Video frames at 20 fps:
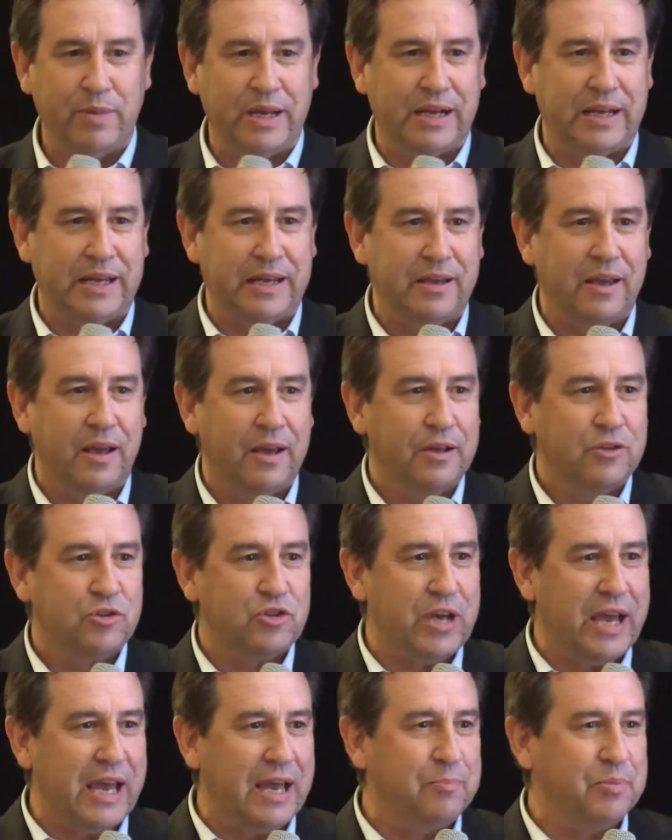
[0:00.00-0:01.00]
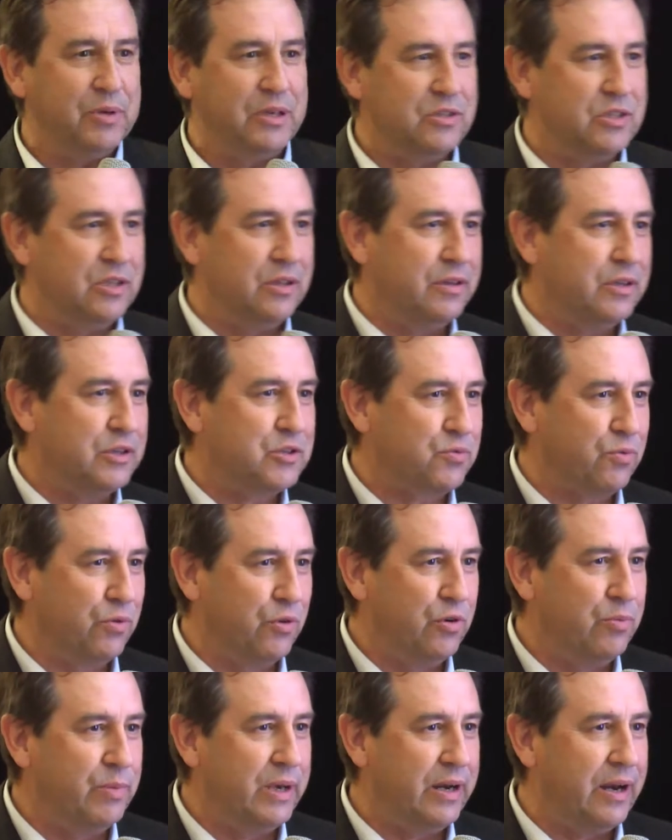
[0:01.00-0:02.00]
many champions in this
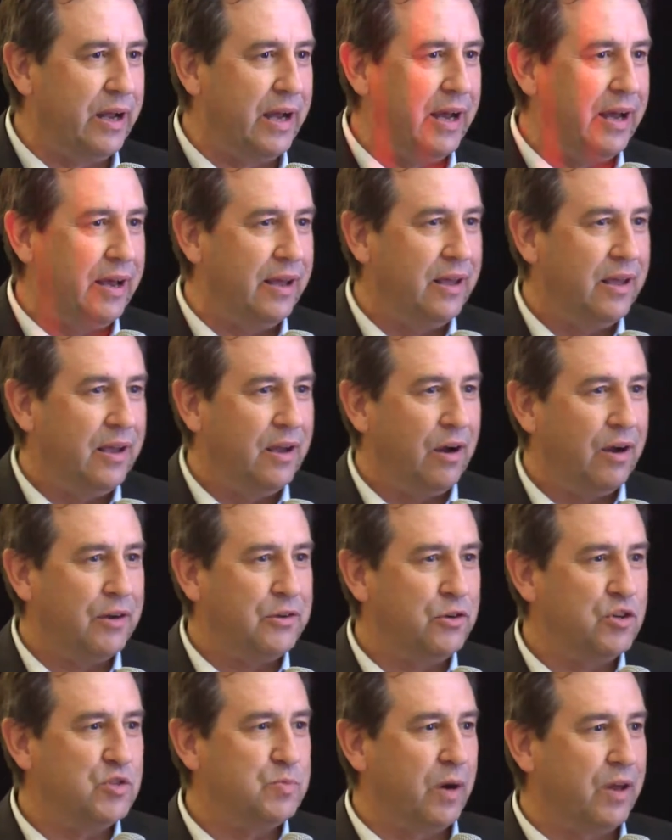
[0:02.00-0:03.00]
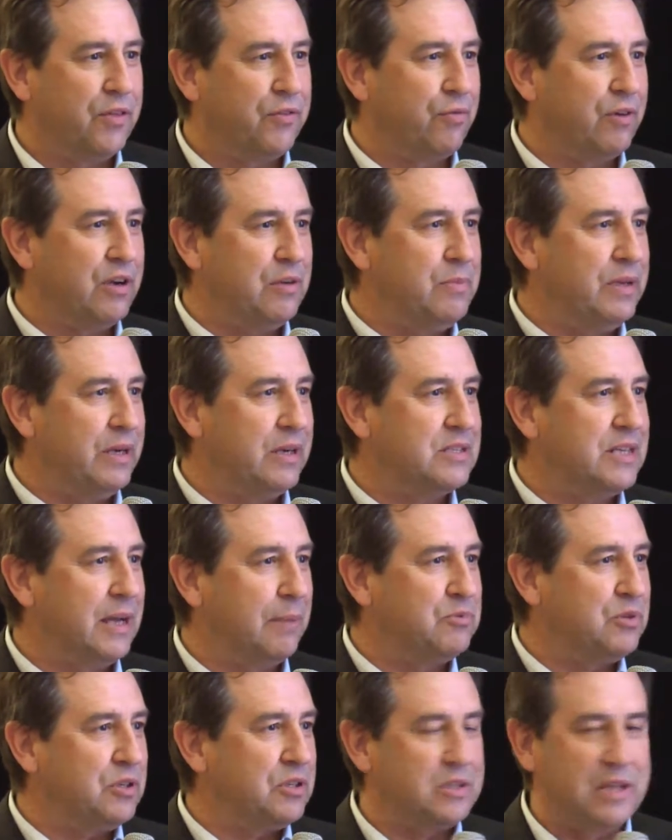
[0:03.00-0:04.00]
room, and I'd use my 3 minutes
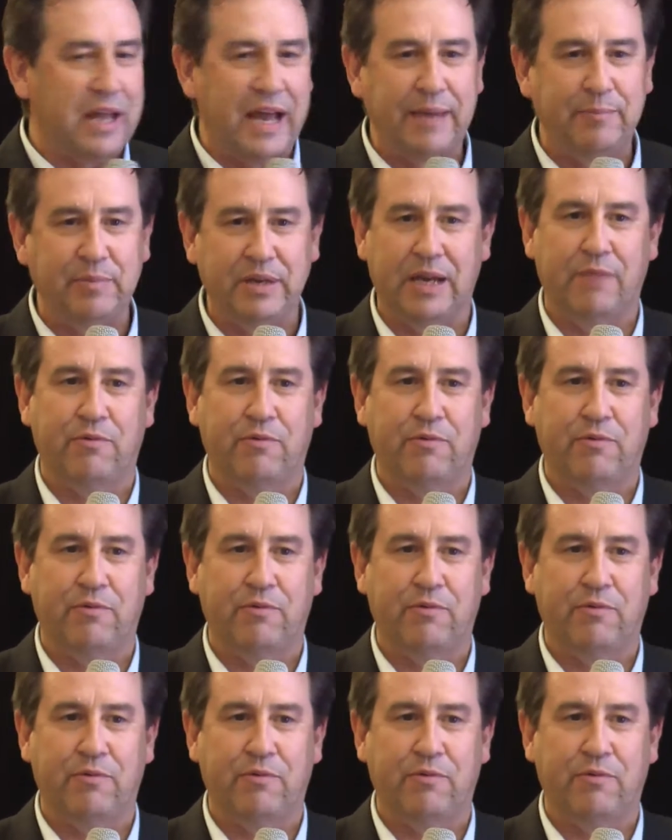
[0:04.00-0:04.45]
up just naming